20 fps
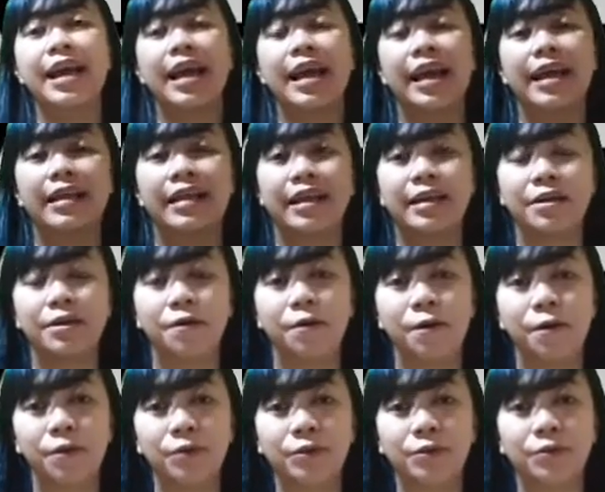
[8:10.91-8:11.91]
And then
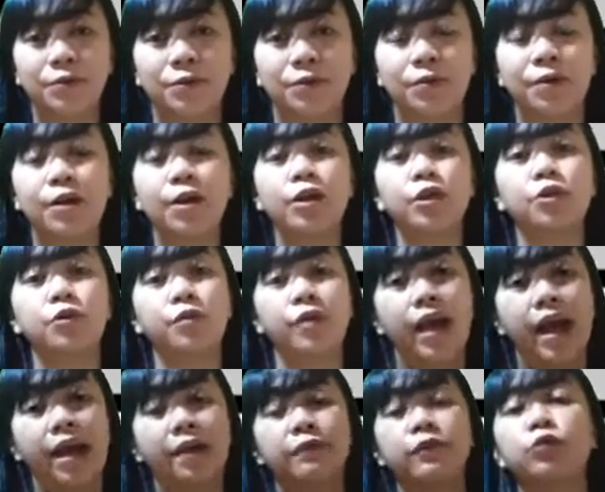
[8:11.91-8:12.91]
also, you
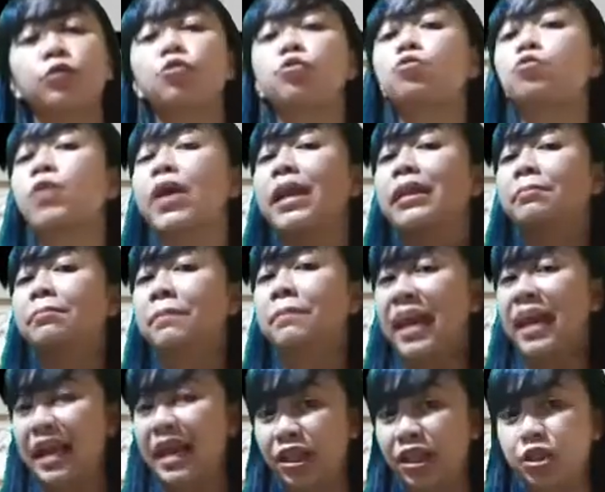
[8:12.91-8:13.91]
have to wait
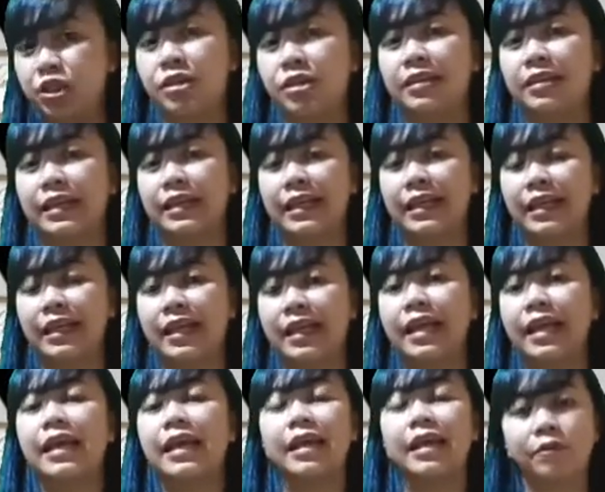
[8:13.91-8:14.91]
patiently
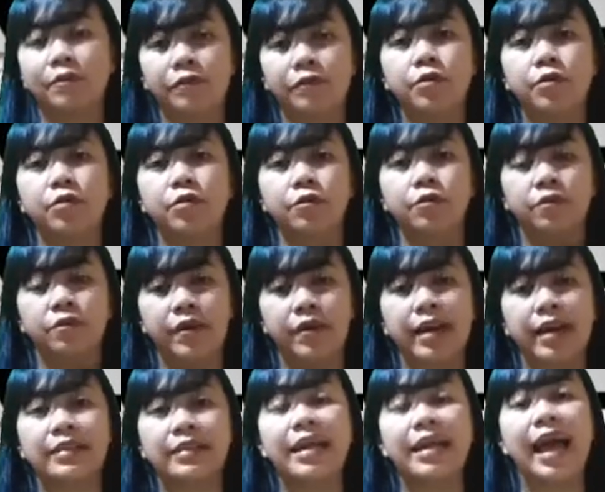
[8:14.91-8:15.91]
if your
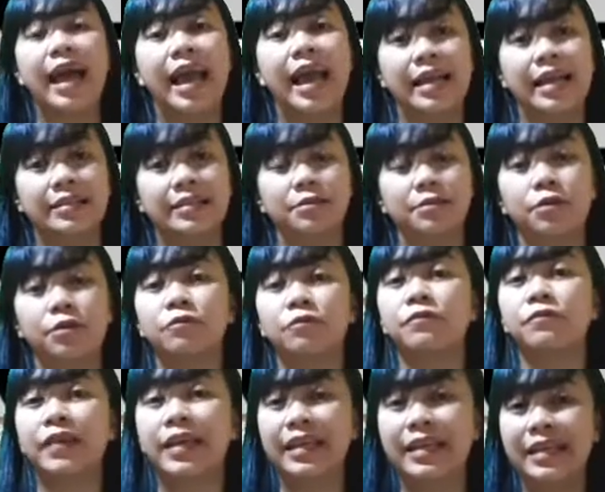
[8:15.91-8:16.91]
friends has not
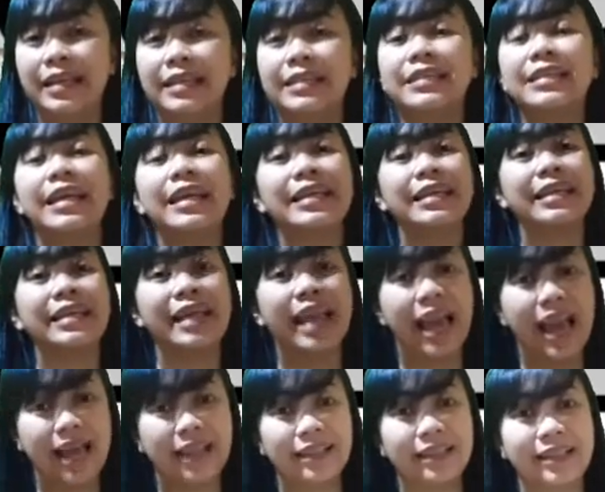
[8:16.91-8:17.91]
finished
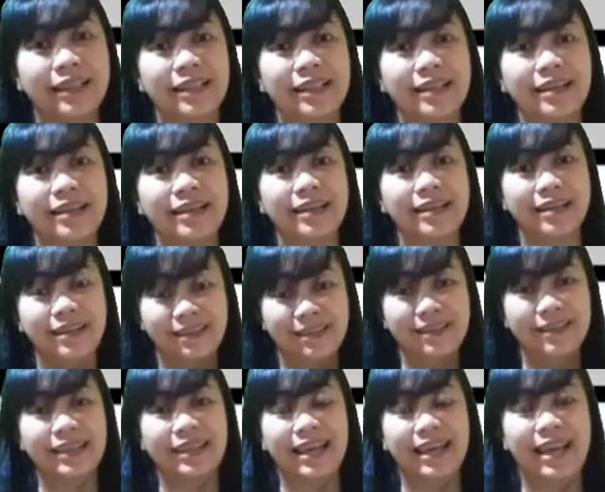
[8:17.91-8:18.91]
yet.
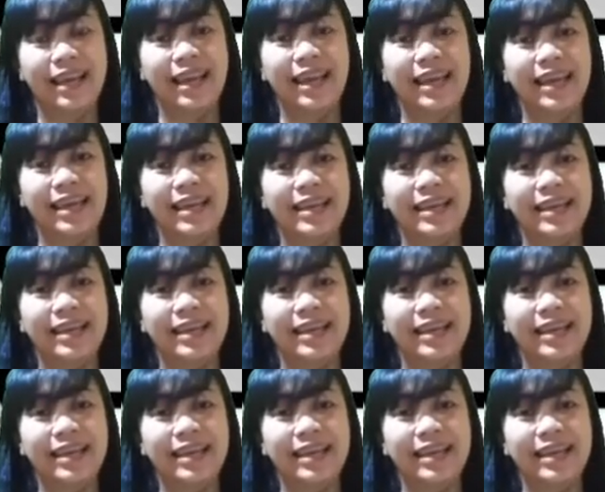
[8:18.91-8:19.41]
Okay?